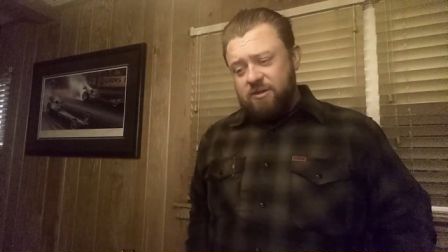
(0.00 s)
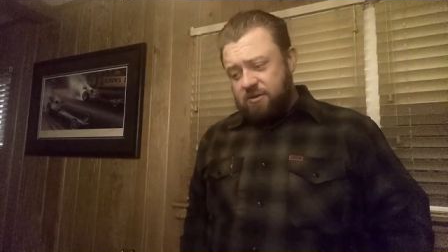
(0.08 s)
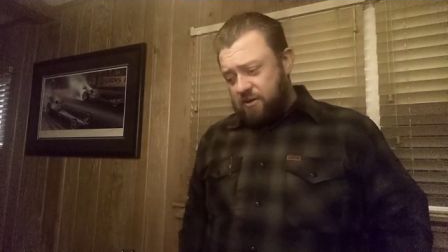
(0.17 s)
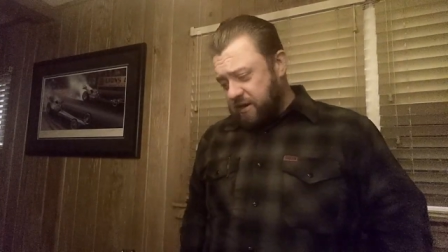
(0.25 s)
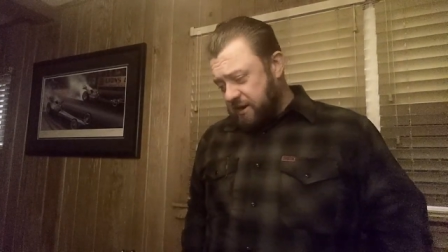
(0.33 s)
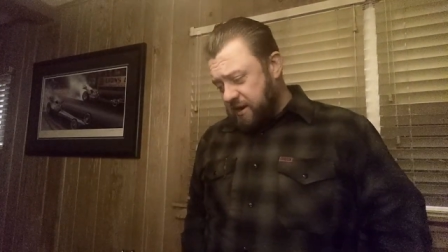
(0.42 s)

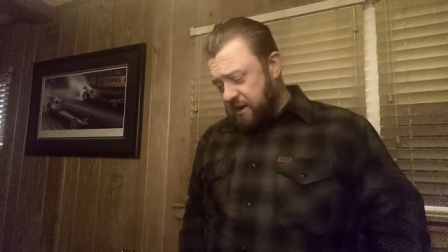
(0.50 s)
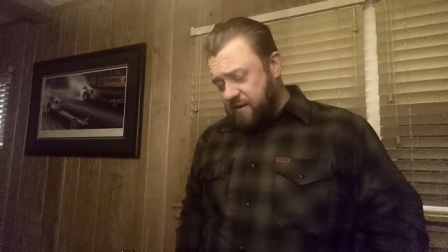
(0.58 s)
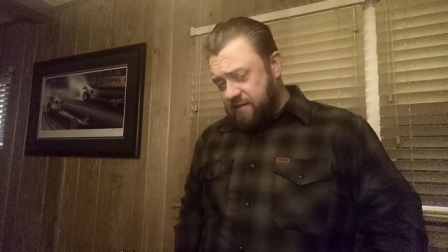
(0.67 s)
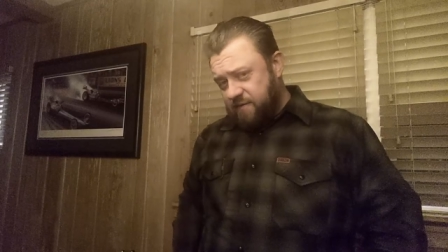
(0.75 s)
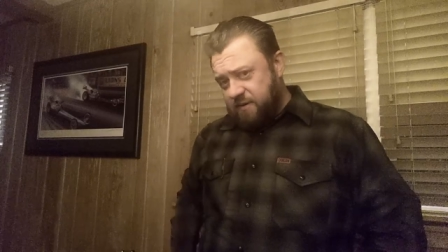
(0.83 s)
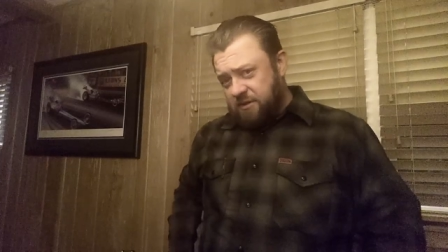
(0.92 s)
Actually, I
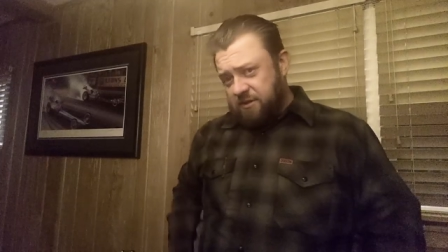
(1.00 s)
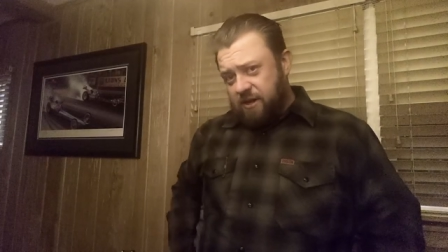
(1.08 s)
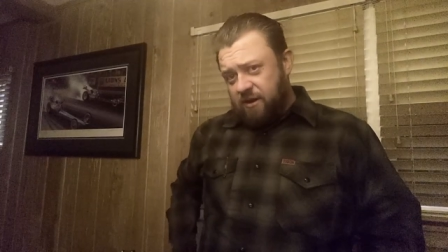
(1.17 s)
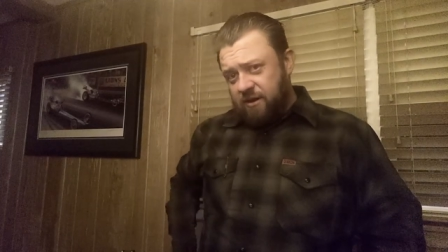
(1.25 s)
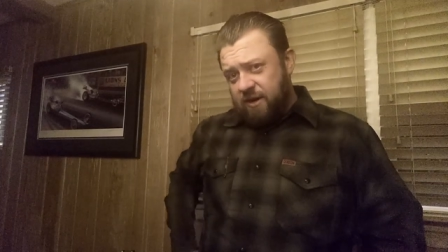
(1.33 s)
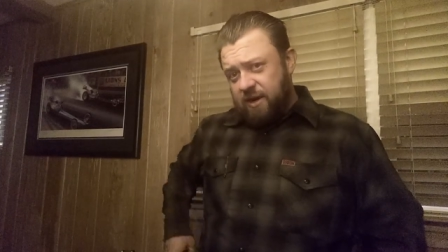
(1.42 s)
have a
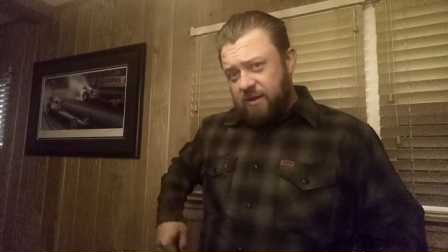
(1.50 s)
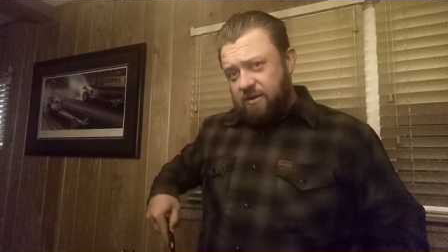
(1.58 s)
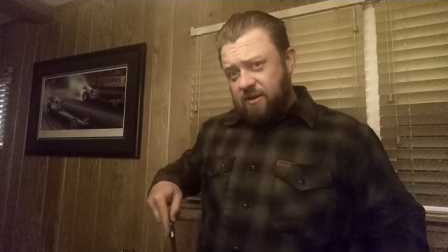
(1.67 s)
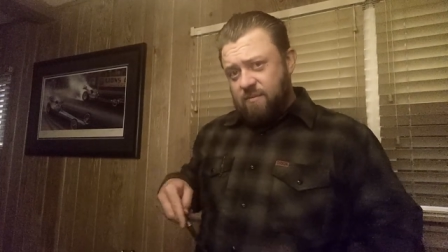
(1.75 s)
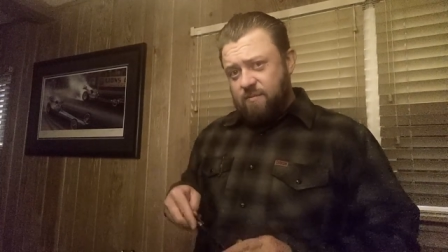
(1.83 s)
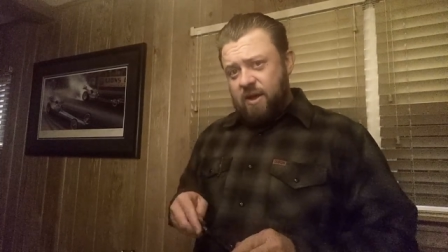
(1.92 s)
C R K
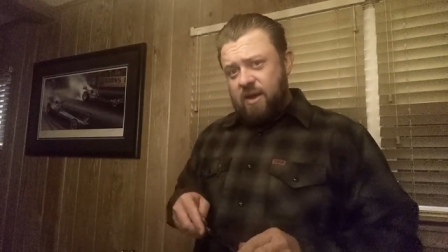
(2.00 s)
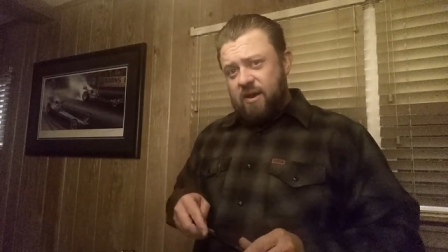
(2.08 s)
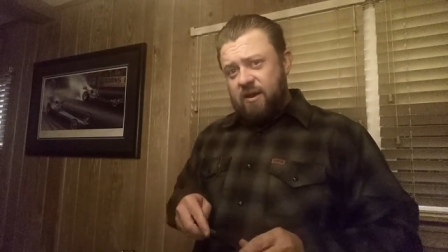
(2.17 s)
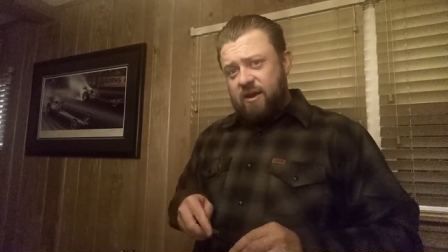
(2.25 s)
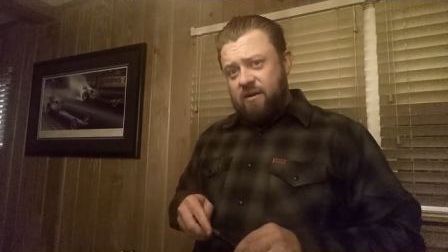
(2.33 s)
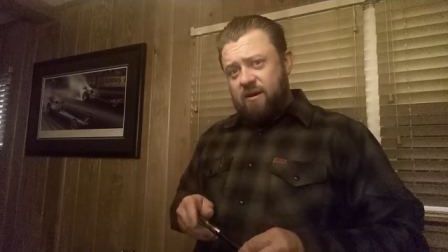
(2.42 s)
T
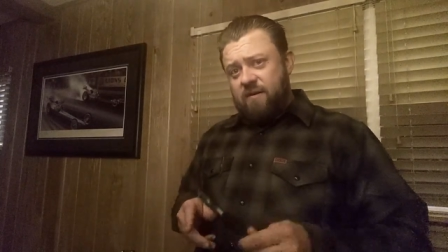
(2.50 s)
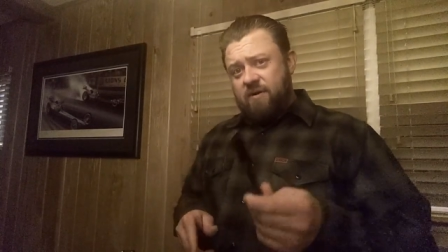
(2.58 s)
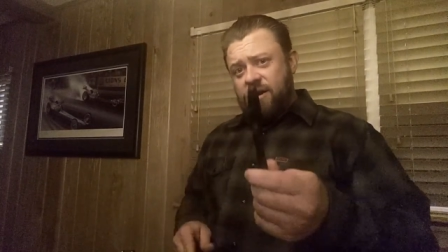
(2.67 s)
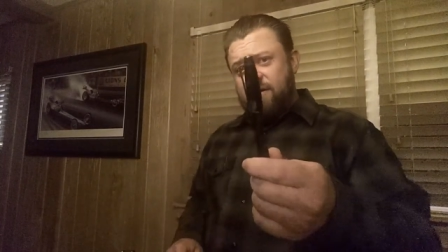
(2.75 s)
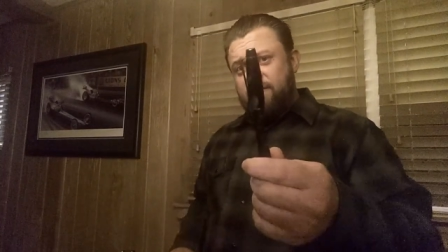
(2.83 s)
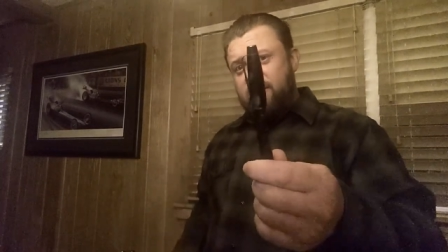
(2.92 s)
pen I carry
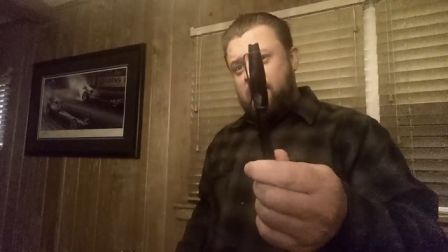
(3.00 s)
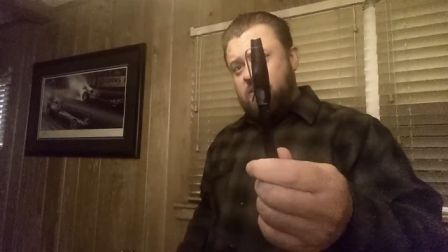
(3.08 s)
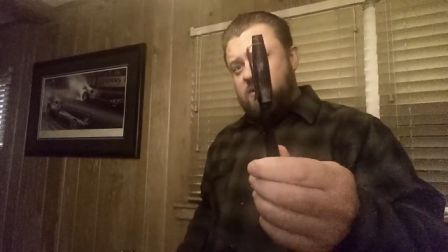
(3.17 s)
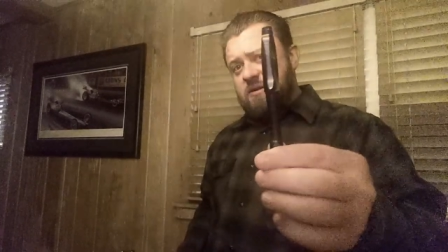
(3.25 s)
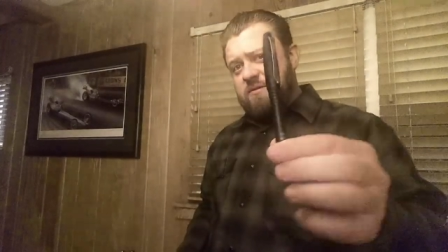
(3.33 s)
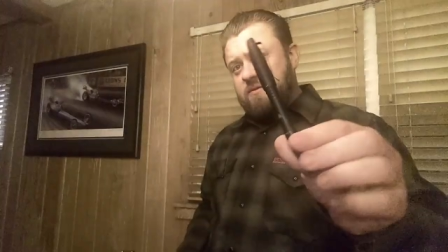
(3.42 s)
every day. I've
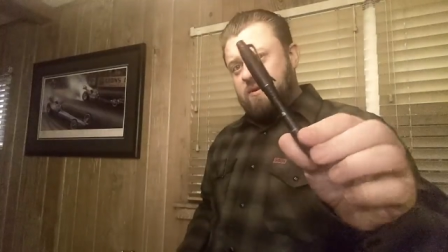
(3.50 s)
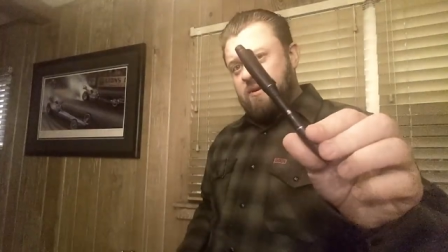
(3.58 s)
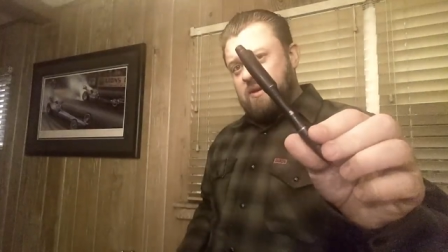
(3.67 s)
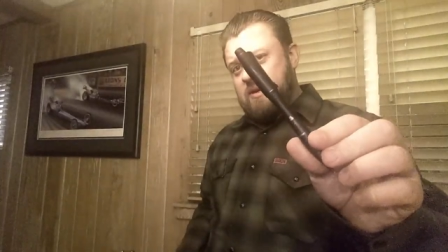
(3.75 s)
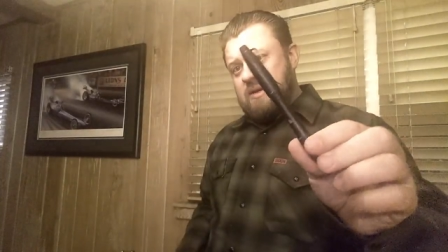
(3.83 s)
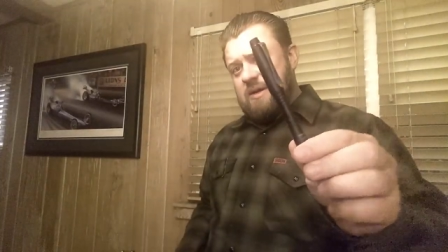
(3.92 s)
carried this
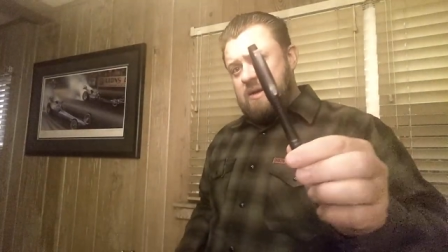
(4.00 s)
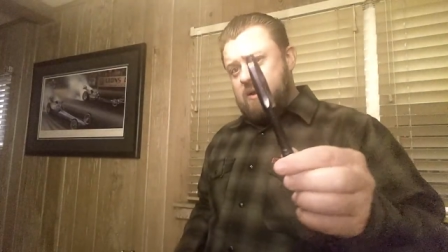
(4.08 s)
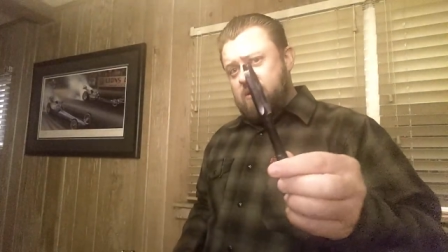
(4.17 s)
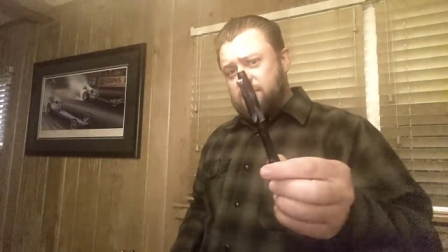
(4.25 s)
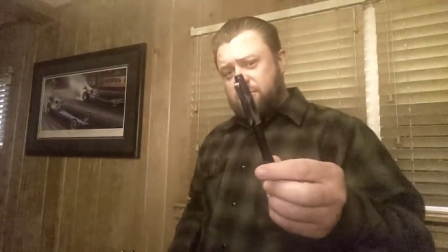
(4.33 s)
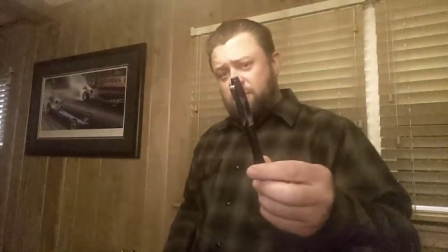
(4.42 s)
for
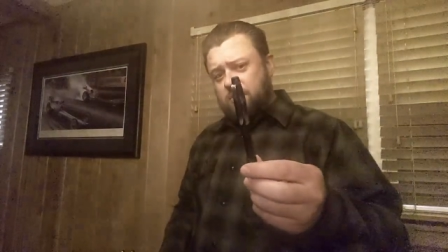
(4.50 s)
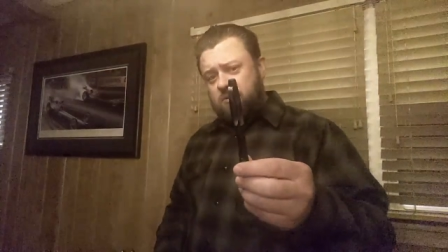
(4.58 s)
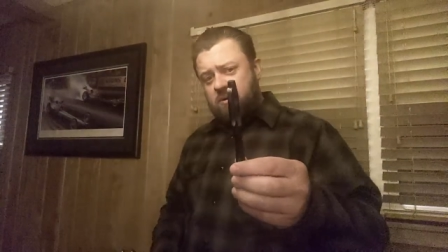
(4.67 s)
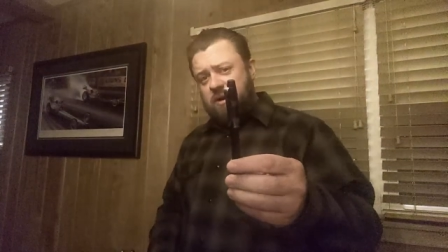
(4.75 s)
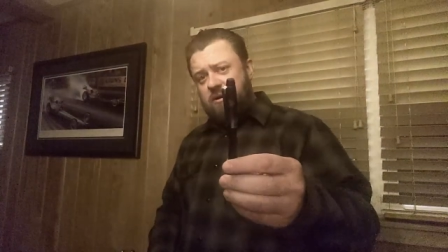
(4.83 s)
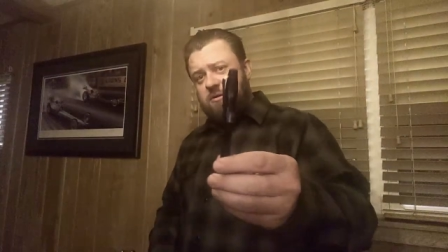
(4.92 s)
I don't know, two or
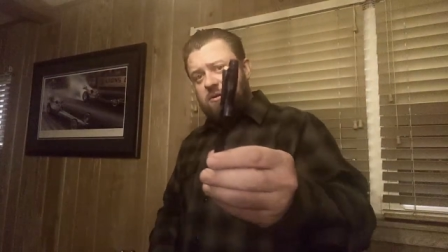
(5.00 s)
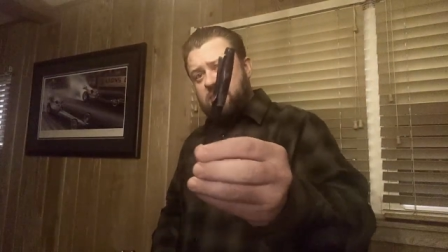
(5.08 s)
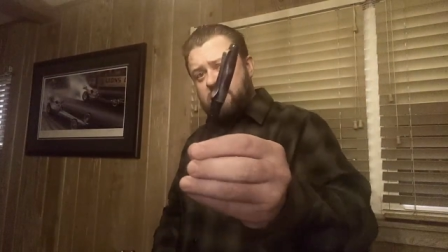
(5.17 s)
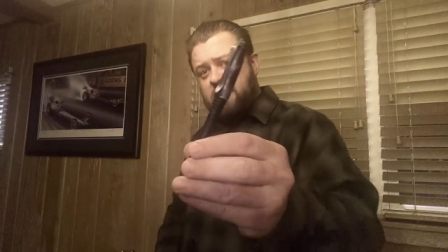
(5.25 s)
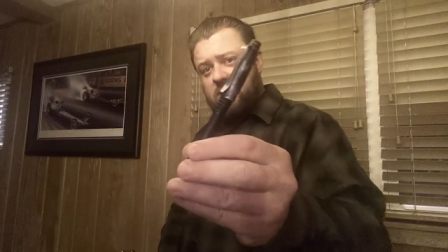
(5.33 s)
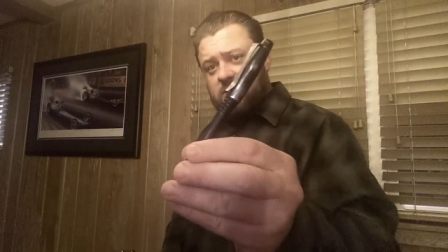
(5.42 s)
three years. You
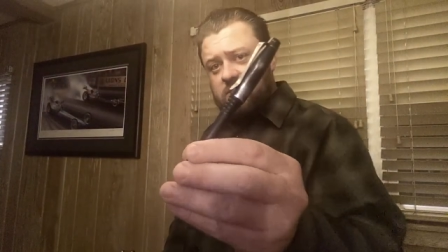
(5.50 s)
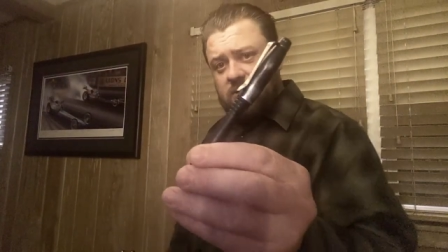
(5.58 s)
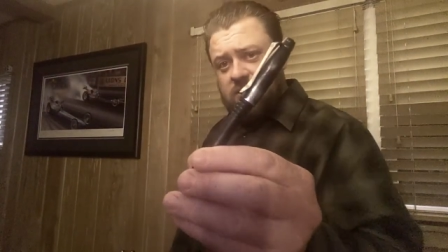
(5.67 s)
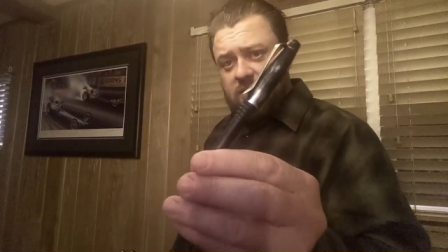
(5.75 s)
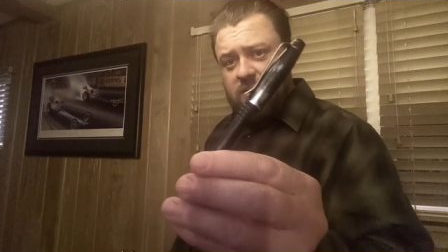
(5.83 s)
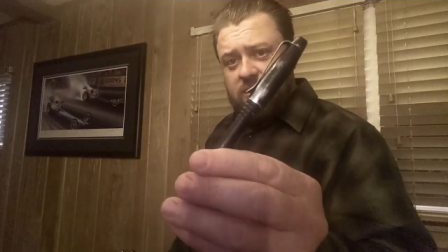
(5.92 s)
can see it's